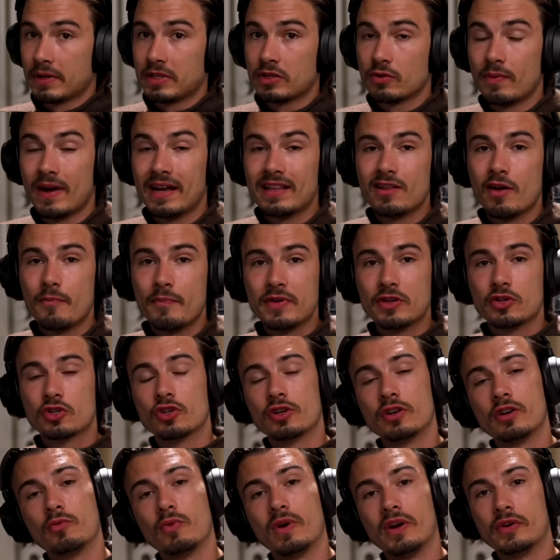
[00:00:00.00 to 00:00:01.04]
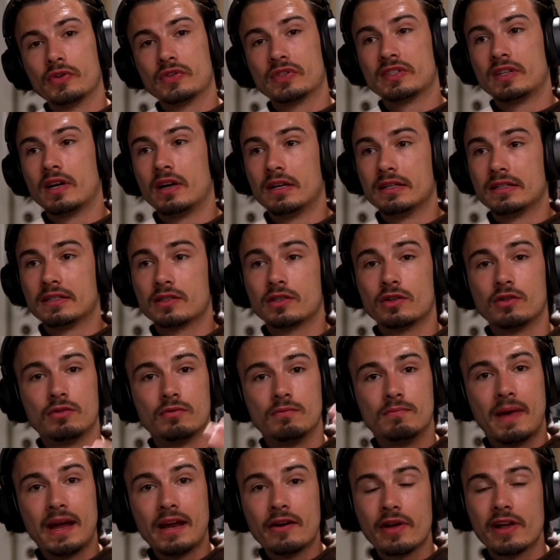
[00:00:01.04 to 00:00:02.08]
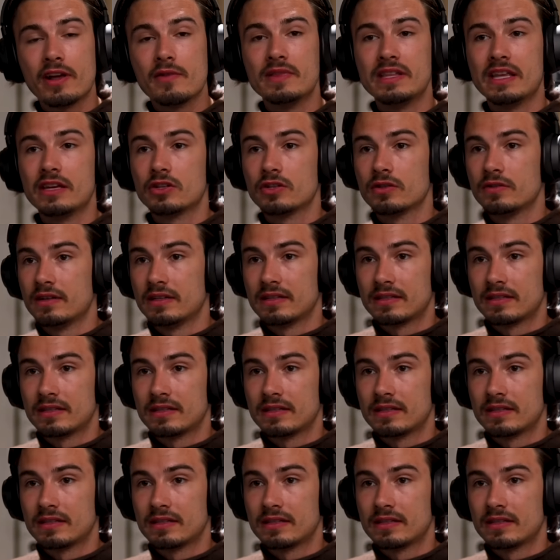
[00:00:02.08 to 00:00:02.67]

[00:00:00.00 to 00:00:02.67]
But you might not be sure where to start, so my recommendation